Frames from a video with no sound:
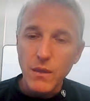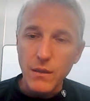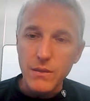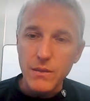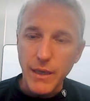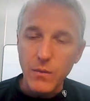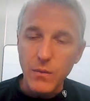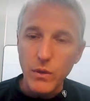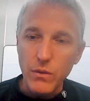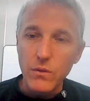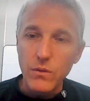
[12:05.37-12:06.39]
is, can
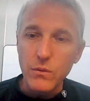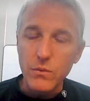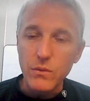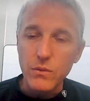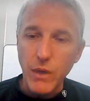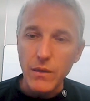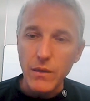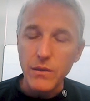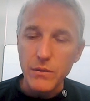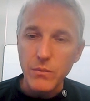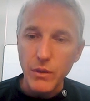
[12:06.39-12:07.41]
we use
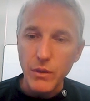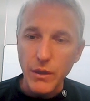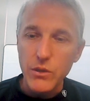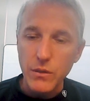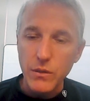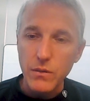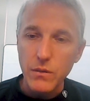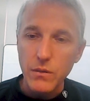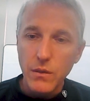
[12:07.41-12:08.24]
modeling and simulation